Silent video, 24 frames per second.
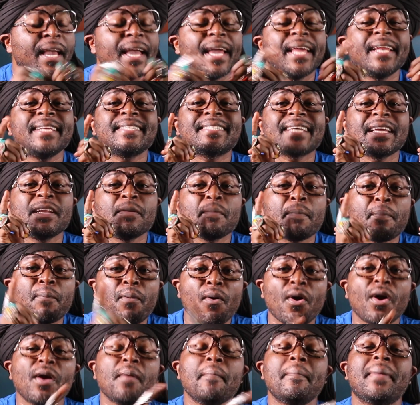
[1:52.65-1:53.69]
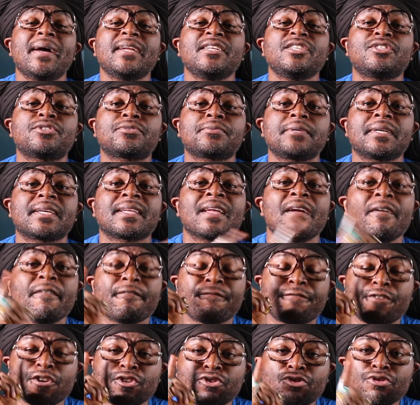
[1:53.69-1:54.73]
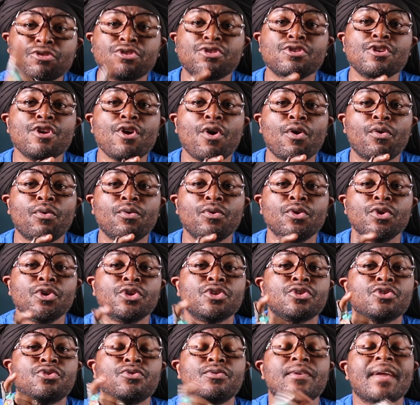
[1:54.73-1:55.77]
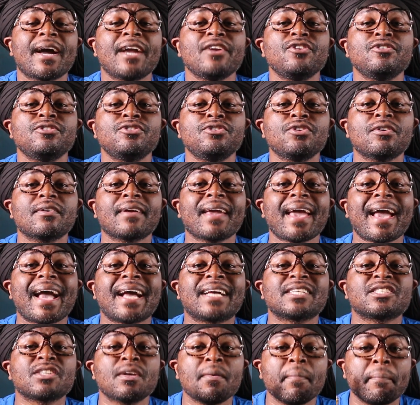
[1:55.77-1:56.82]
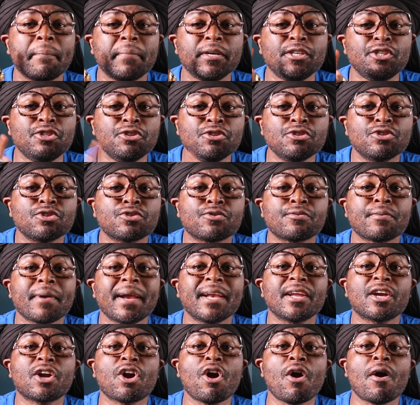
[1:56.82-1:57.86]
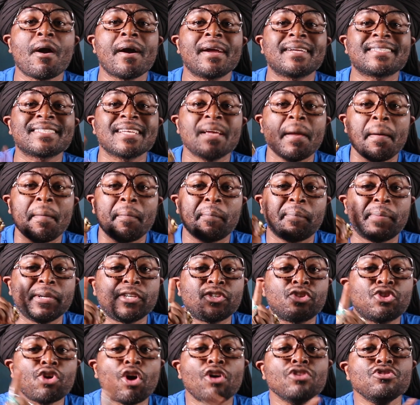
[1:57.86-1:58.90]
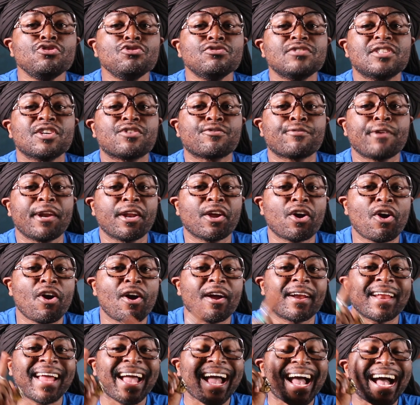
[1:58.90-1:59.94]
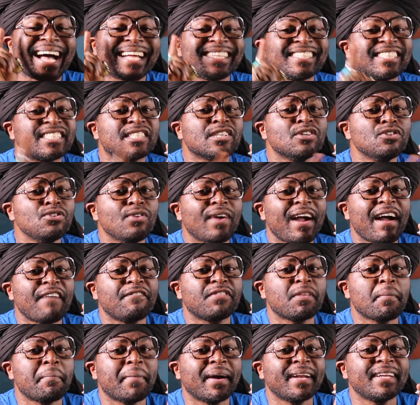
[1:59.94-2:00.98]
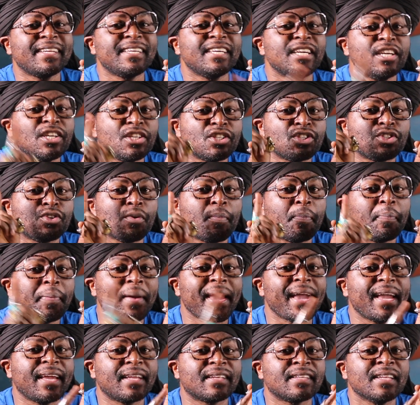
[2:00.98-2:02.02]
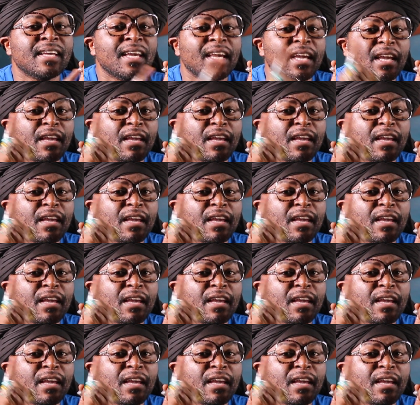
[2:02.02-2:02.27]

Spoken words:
It is an important money trick for you to know. Do not use your cash, but use credit cards, but don't use the credit card until you have the money to pay it.